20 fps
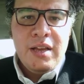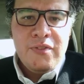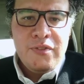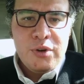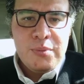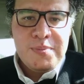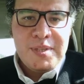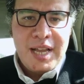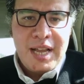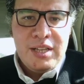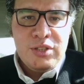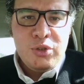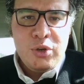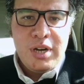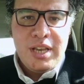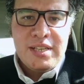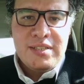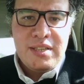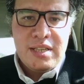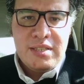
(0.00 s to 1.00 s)
from the
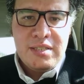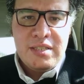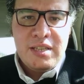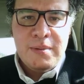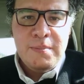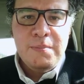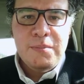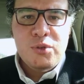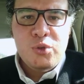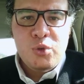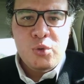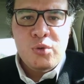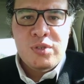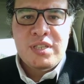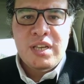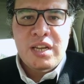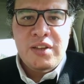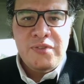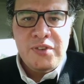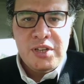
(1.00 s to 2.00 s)
hydraulic system to
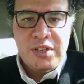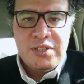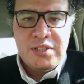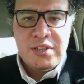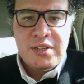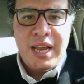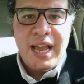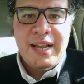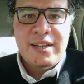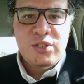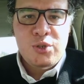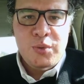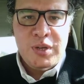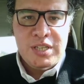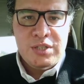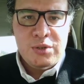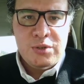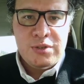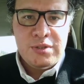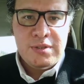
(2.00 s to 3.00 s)
the reverser
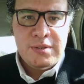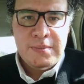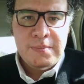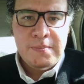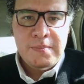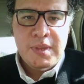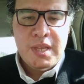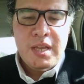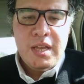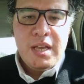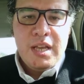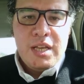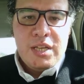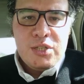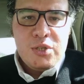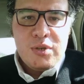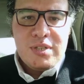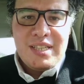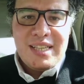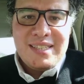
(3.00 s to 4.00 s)
actuators.
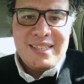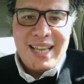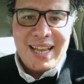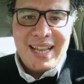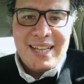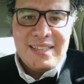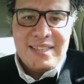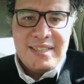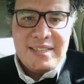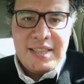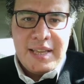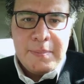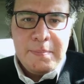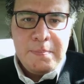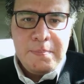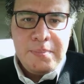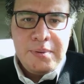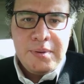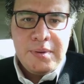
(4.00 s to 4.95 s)
So the second step,